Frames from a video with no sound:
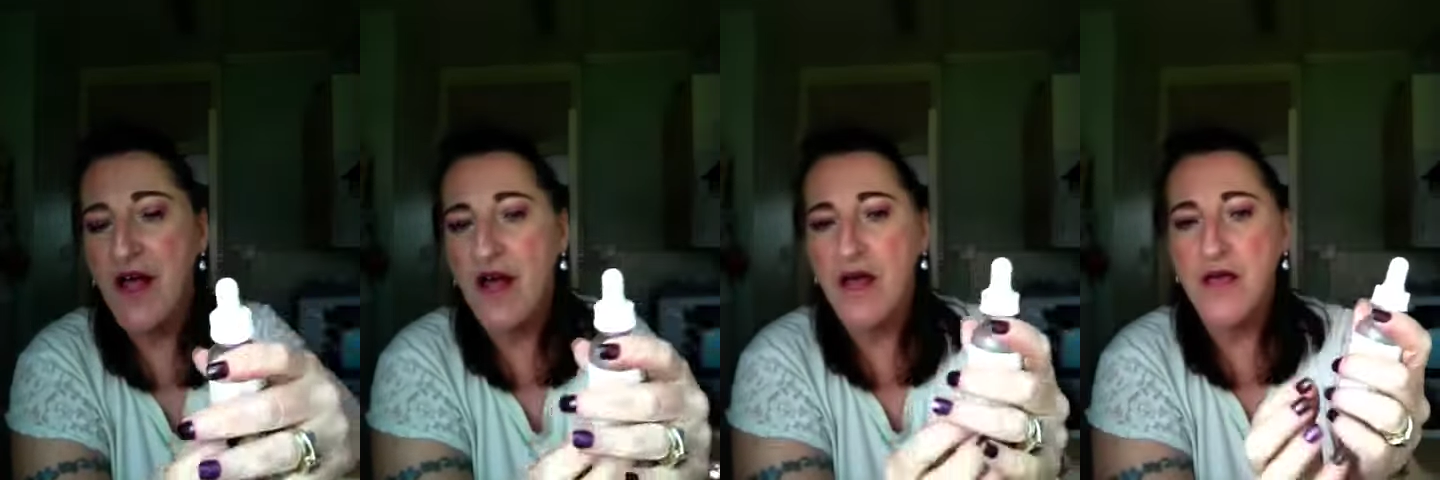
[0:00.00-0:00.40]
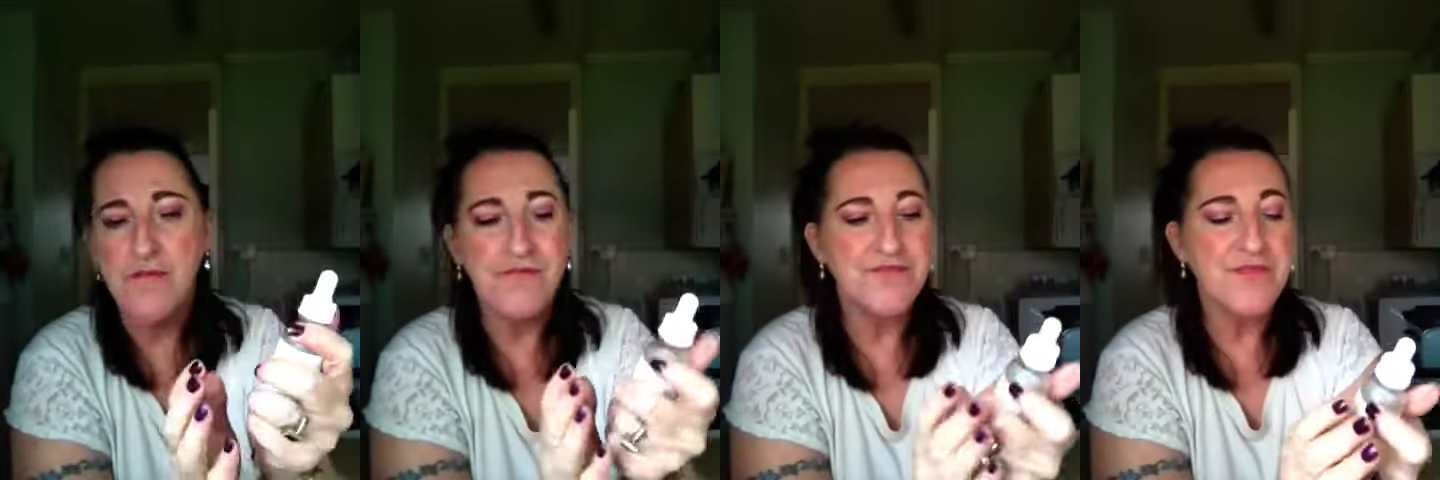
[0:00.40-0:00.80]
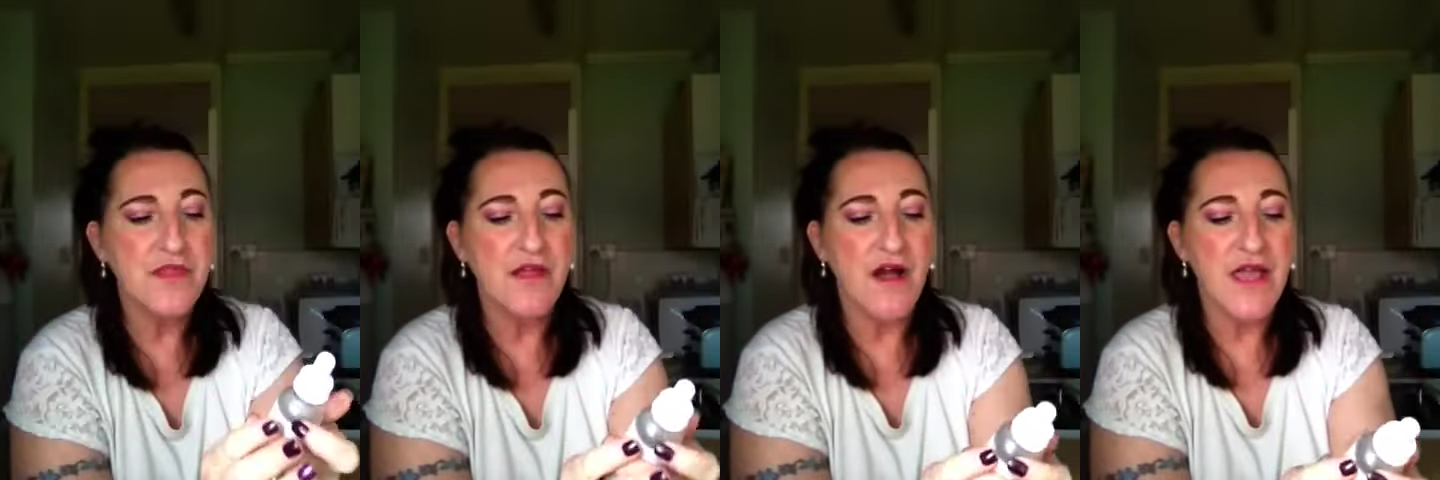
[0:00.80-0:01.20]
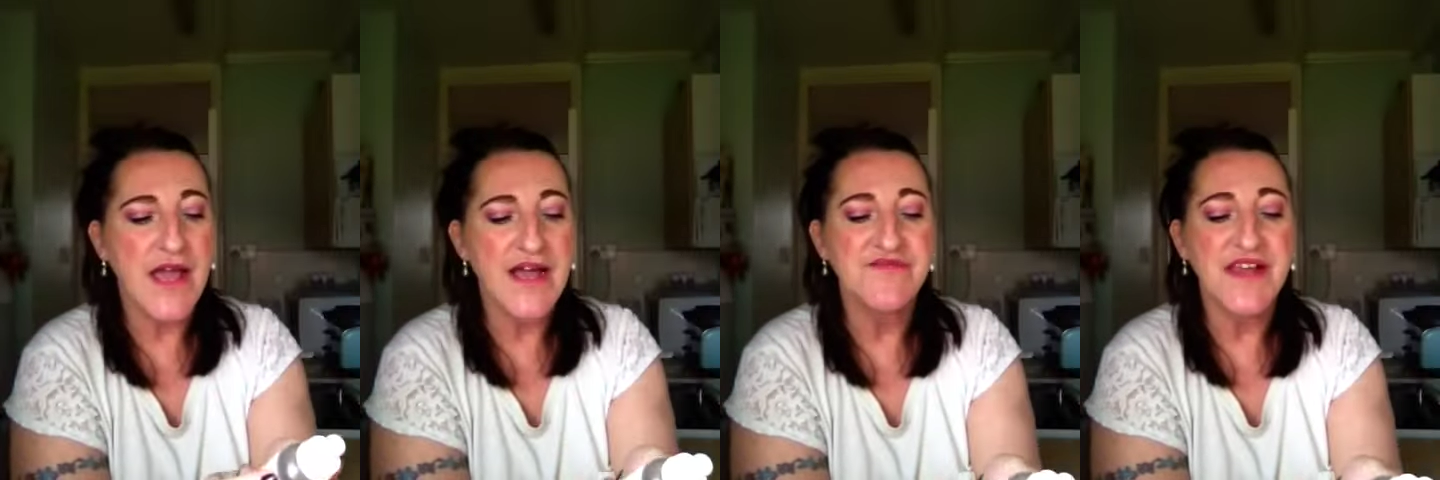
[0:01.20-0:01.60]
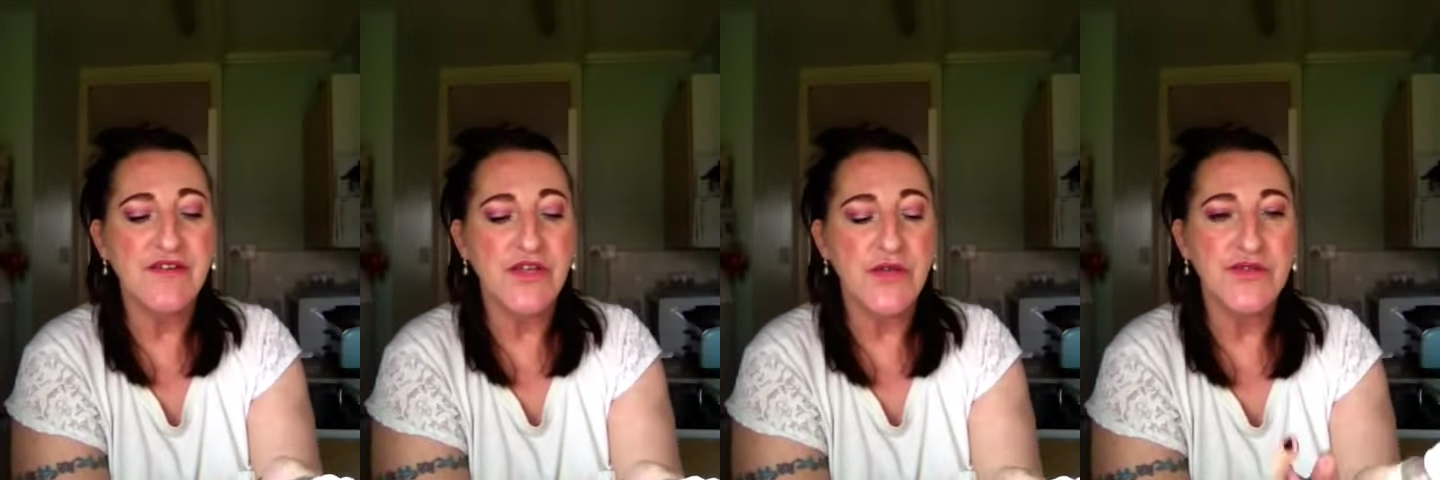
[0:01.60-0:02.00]
I have now
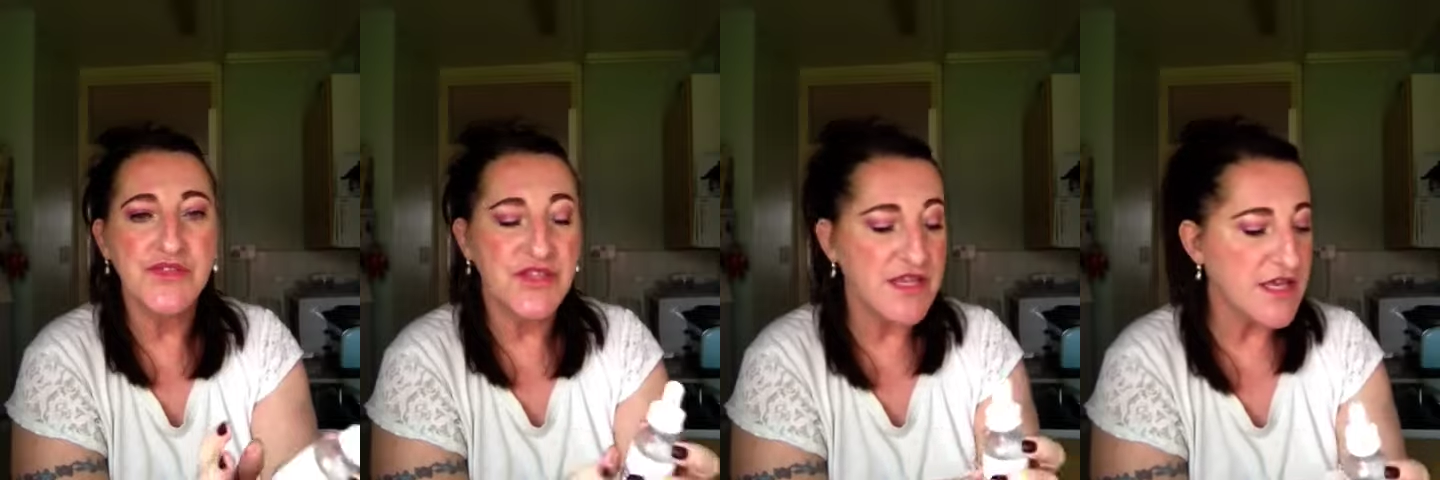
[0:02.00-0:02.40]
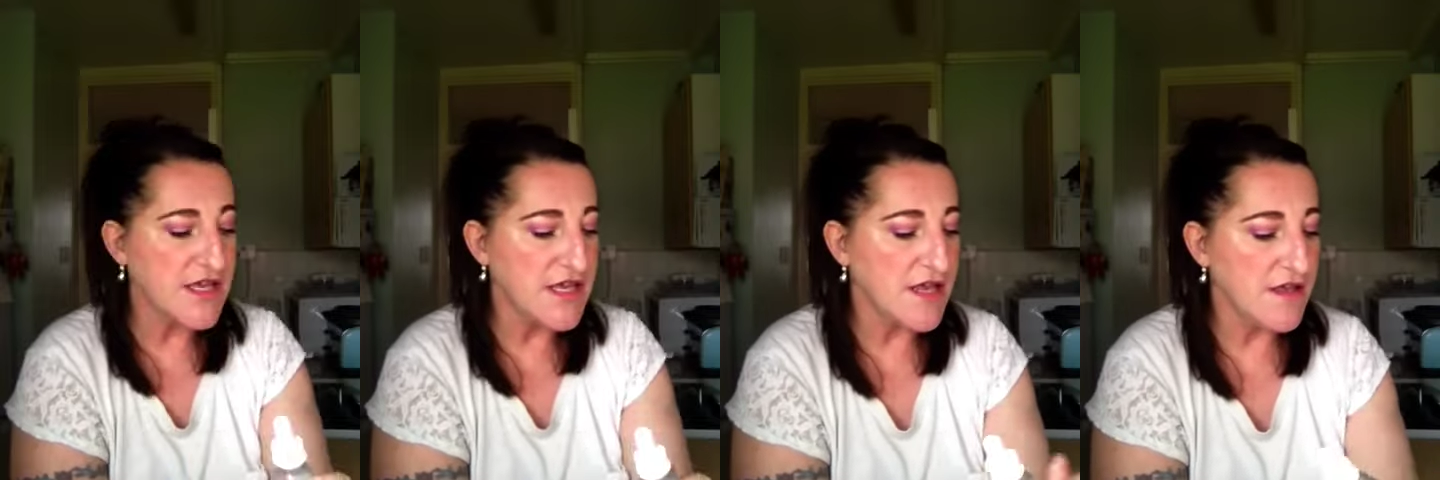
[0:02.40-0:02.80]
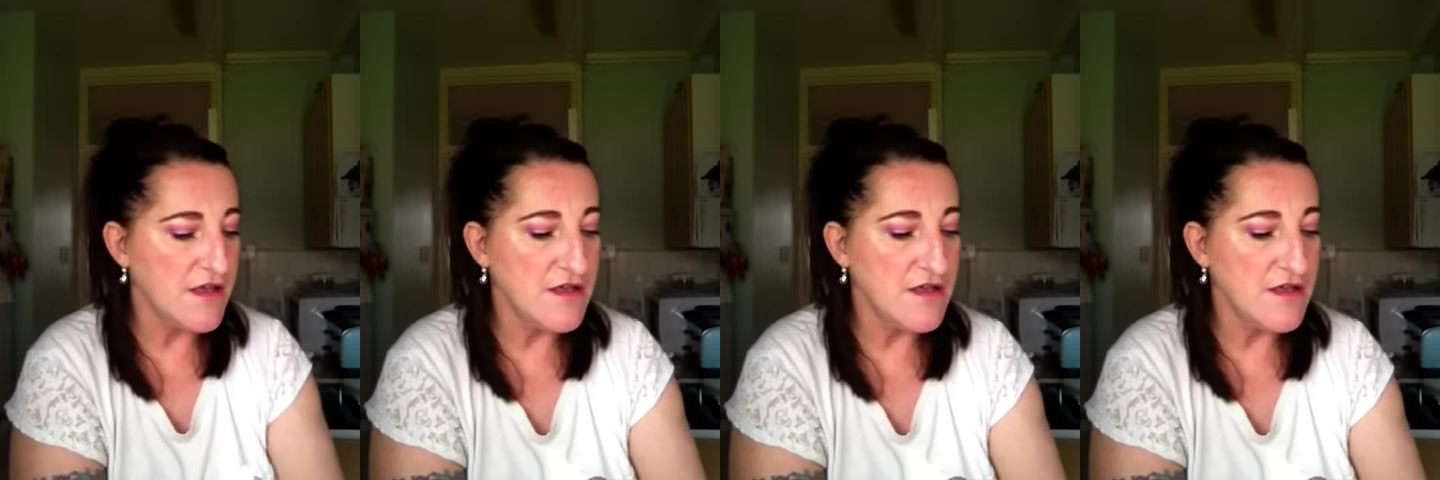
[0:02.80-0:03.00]
used the